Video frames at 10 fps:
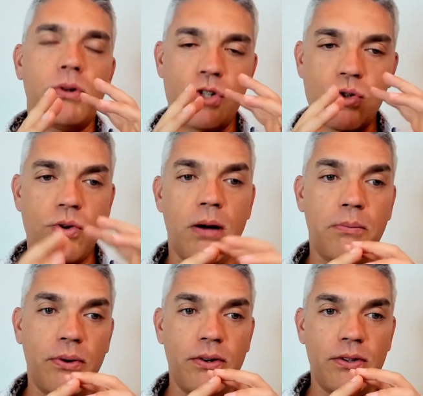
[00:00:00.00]

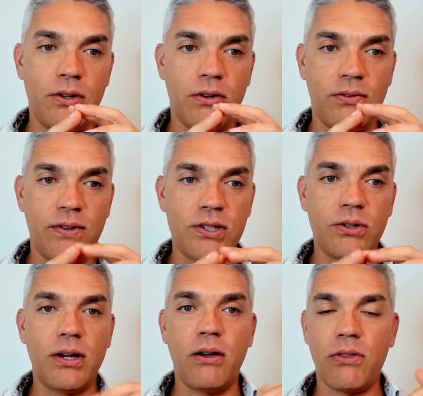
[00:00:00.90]
trump your
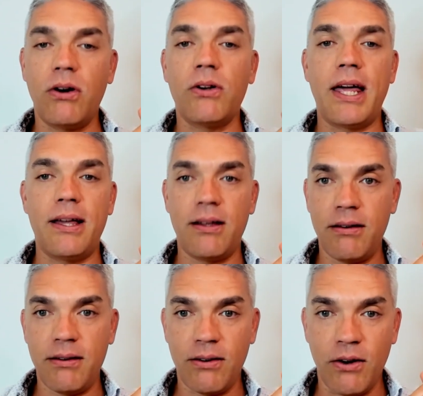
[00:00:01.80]
physical health all day
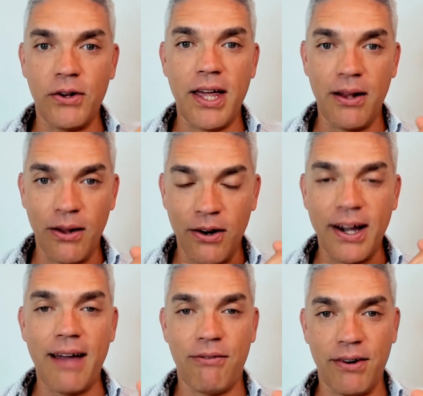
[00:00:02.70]

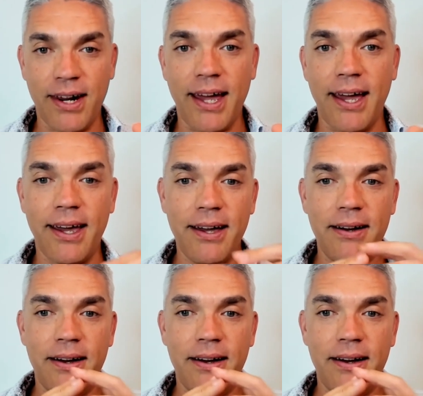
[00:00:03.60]
long, every day.